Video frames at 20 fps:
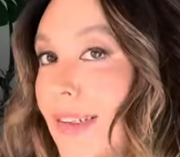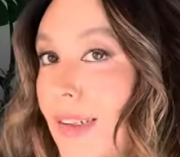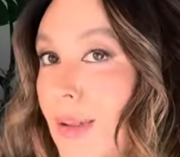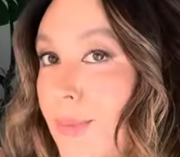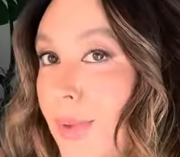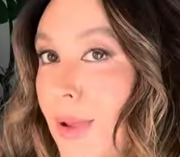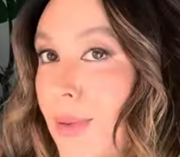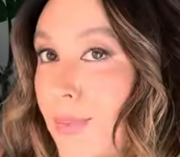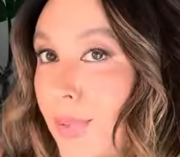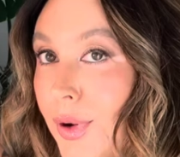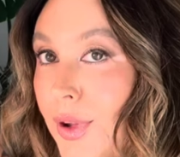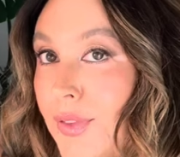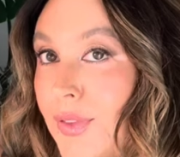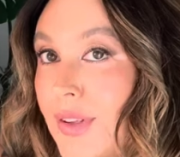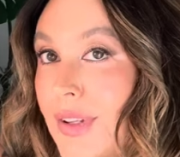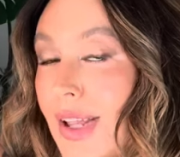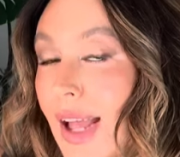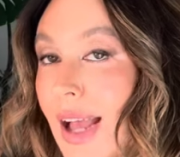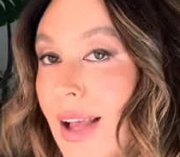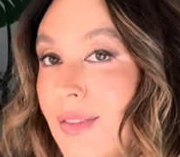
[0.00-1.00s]
been proven to
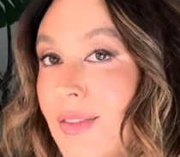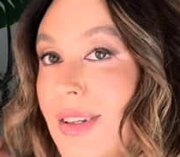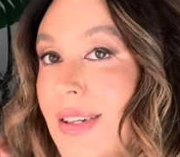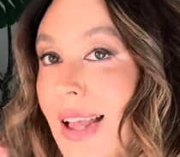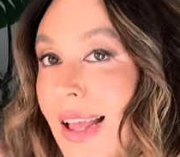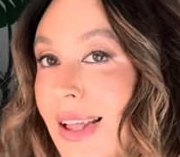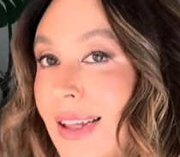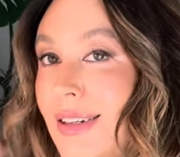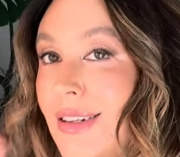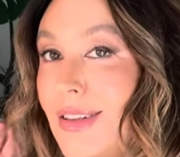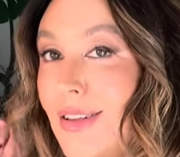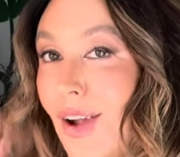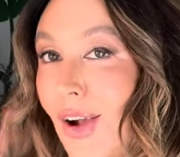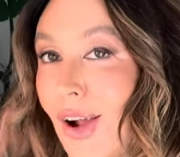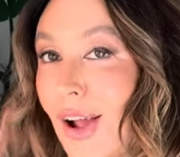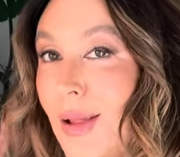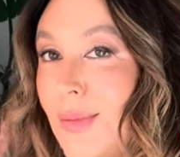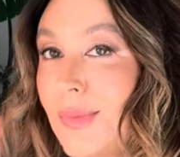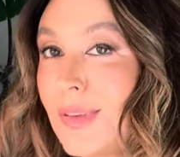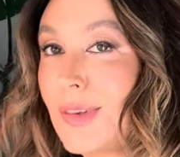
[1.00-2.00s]
have 10
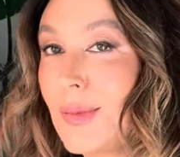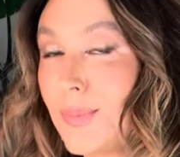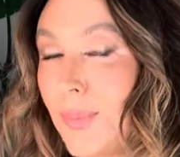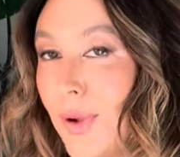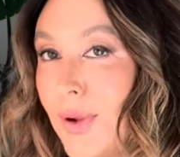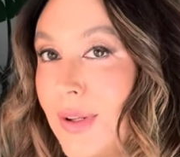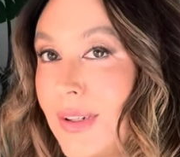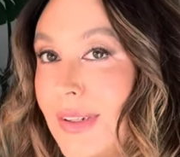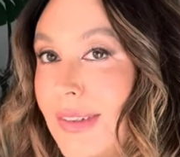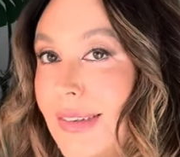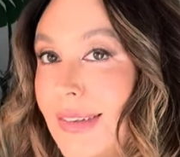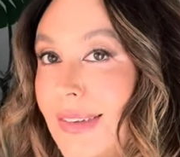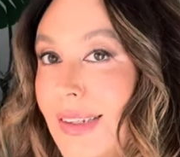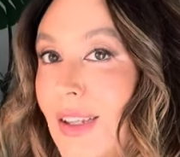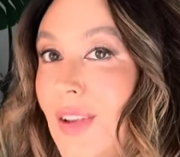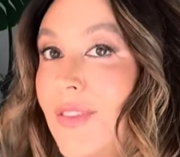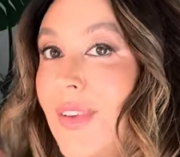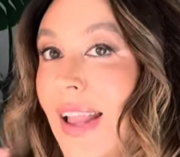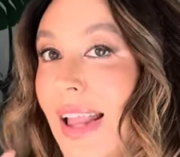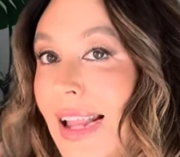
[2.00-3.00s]
times the potency of
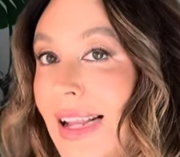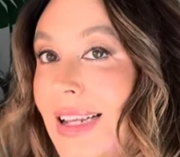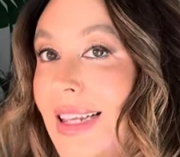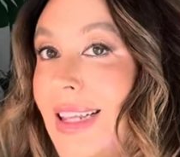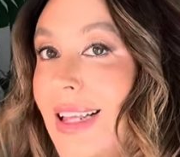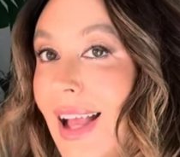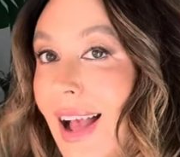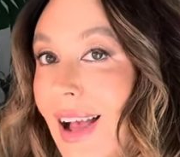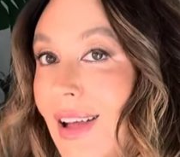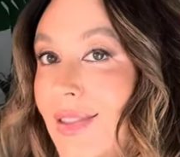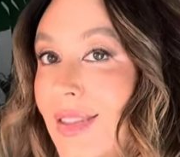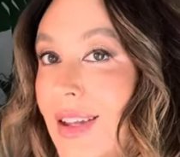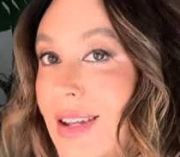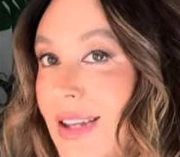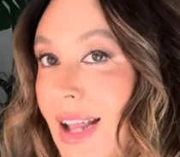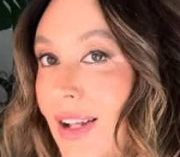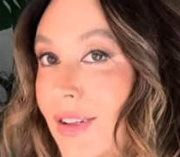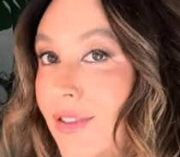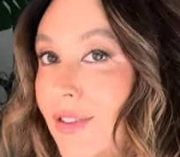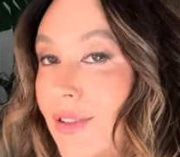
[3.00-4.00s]
any other
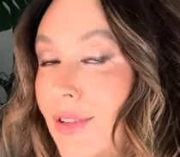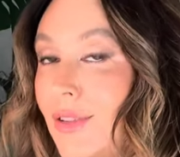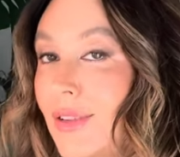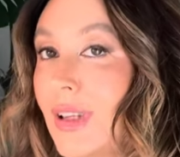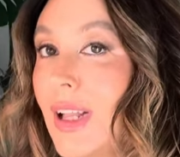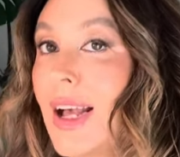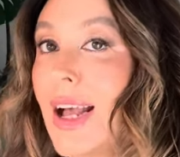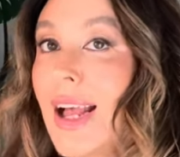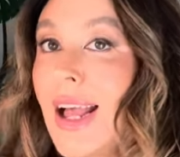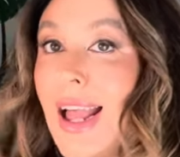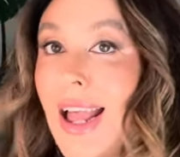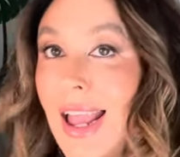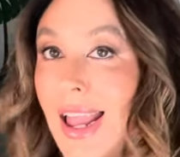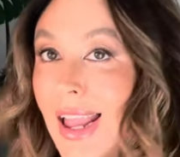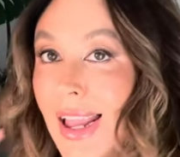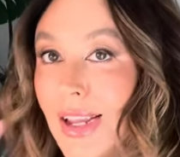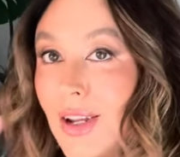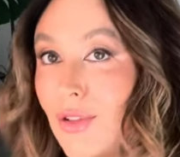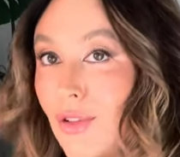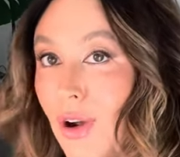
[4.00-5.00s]
natural
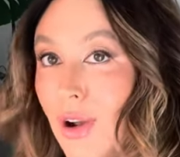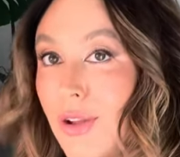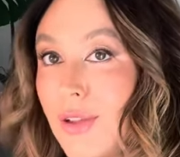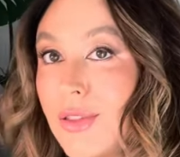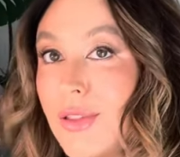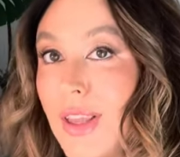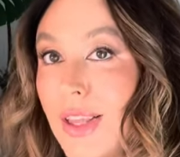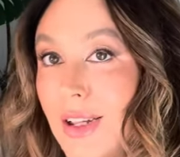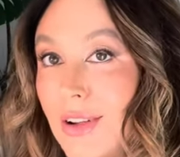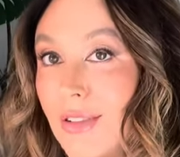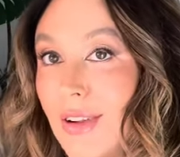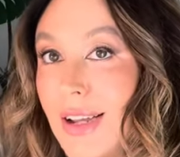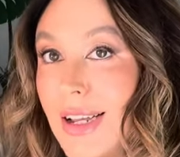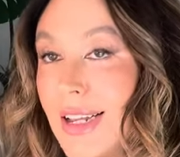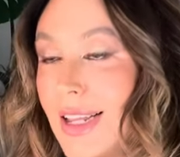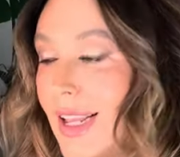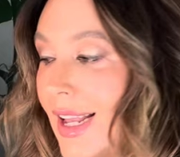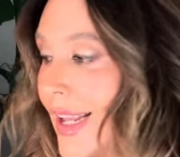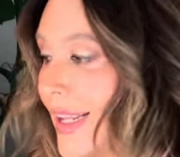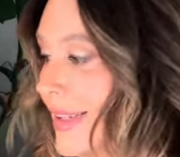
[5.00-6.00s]
hair growth
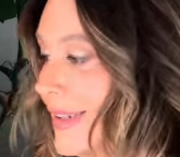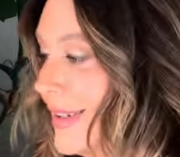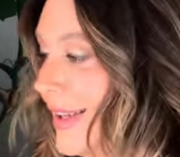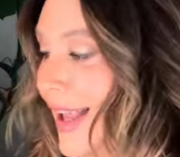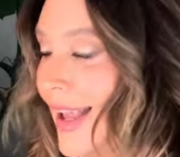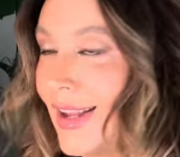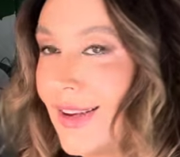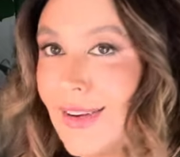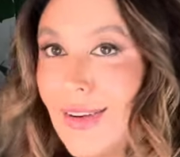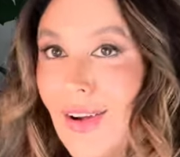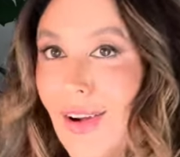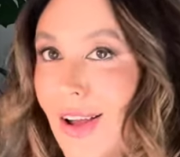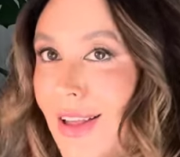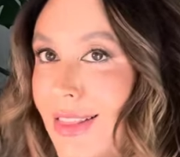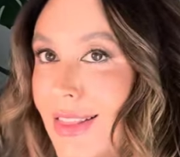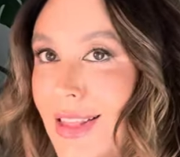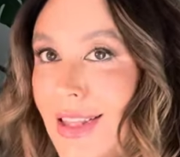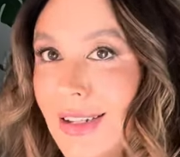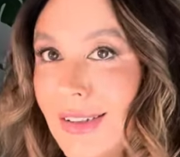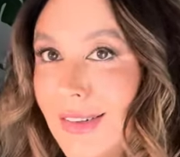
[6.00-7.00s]
ingredient, and I
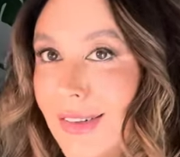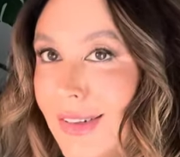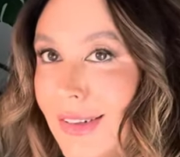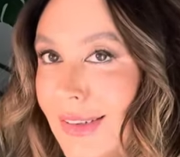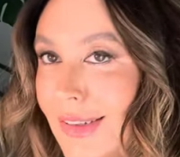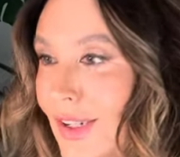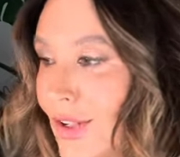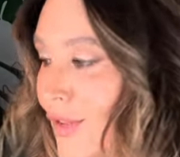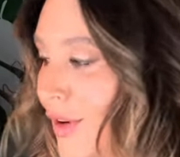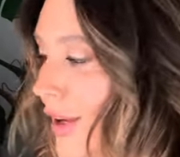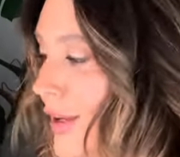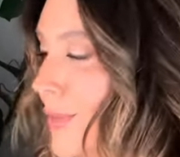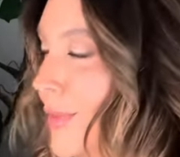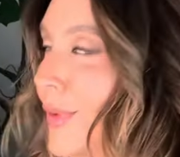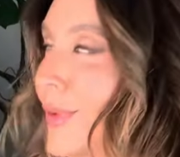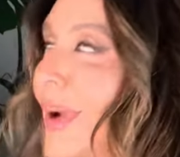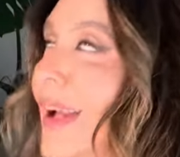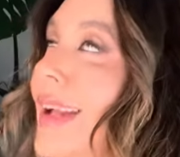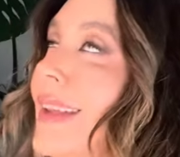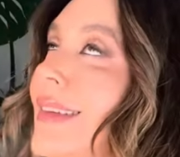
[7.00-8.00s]
think it's just incredible.
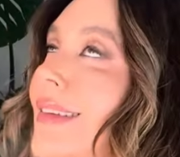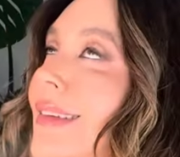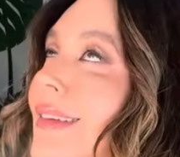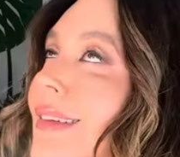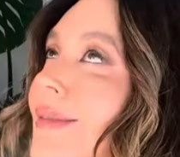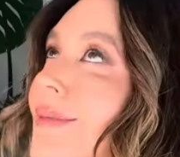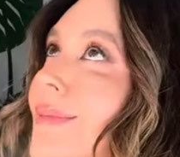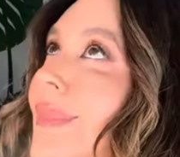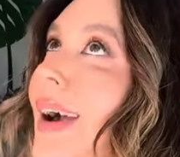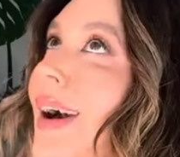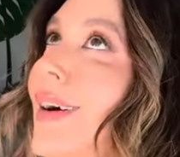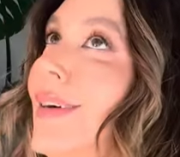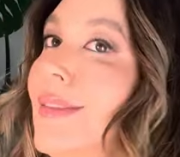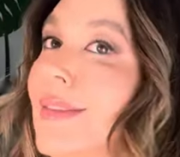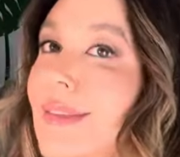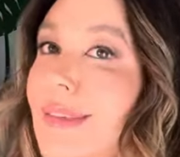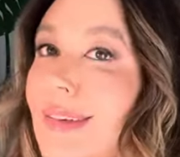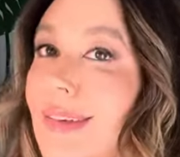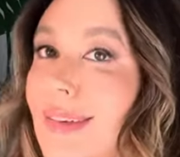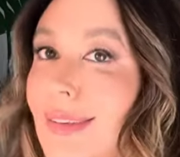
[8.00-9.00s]
It
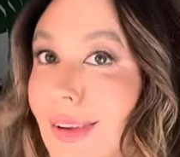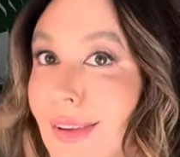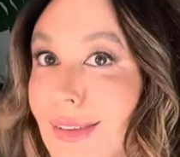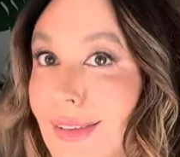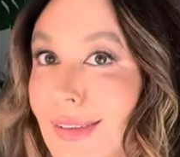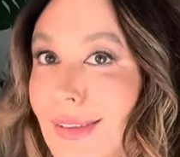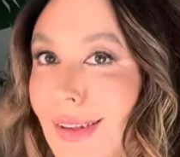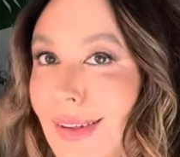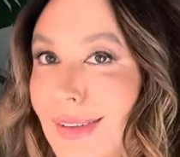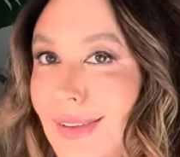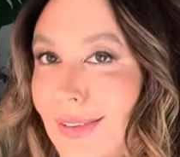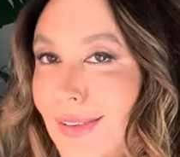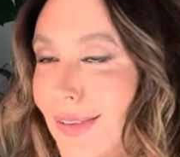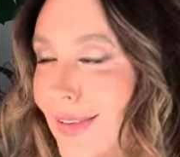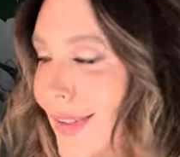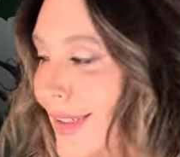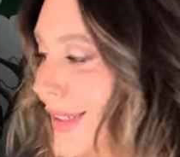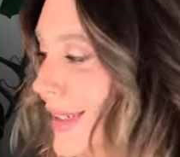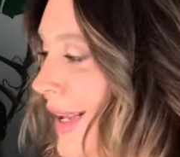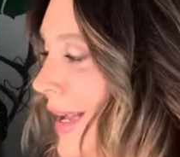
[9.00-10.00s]
smells so, so
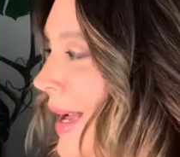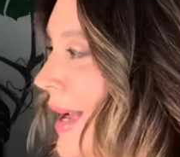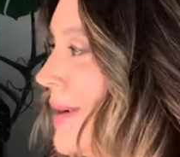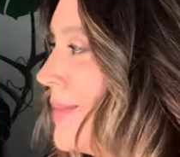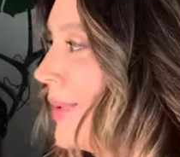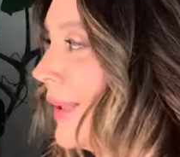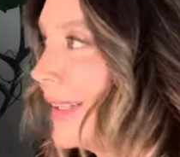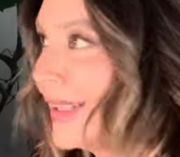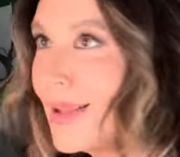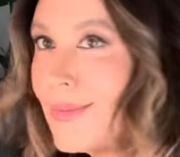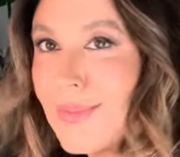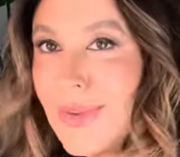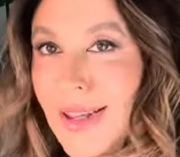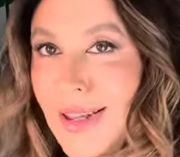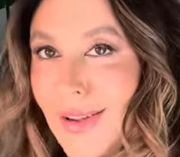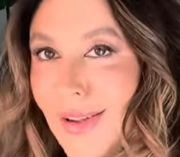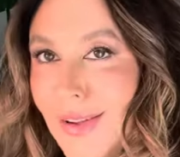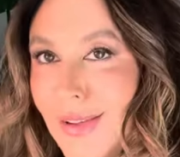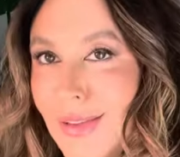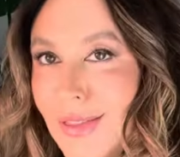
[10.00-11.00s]
good, but let me
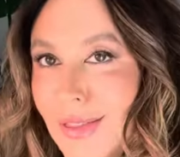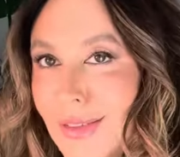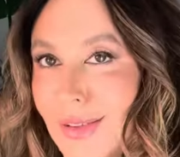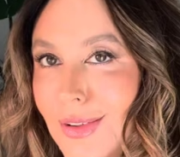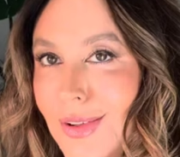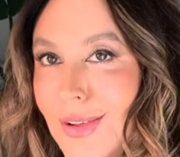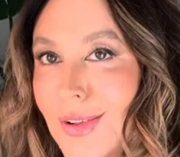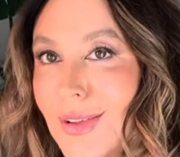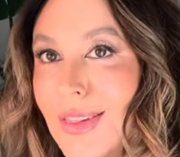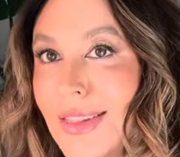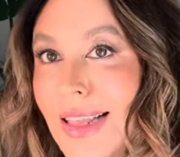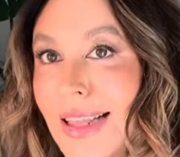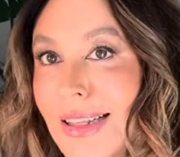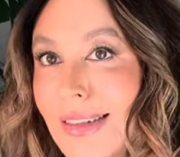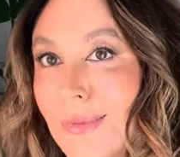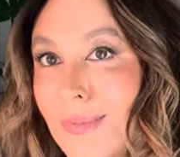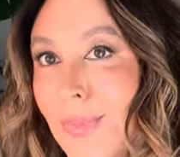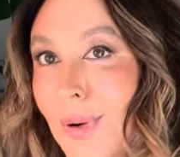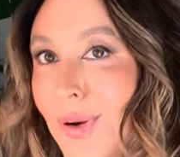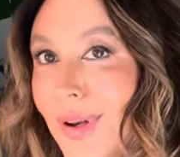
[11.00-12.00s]
go through these
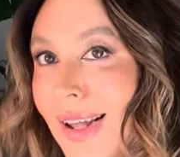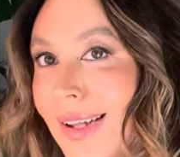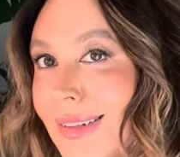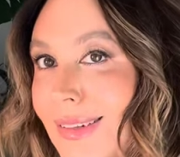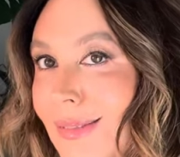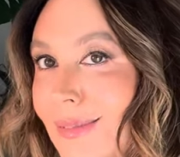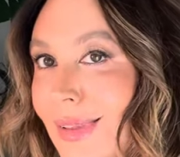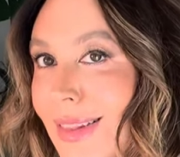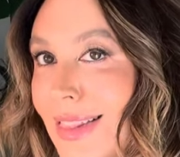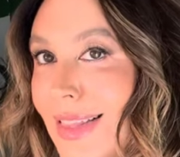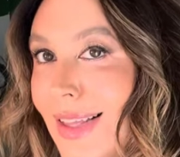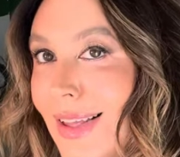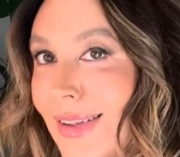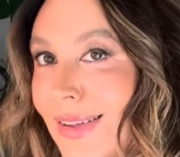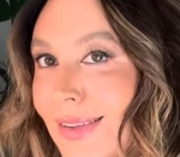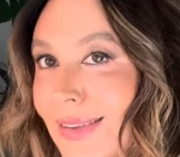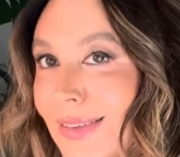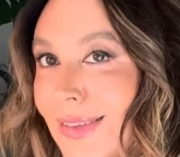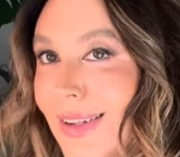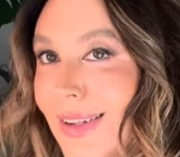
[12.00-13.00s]
products with you.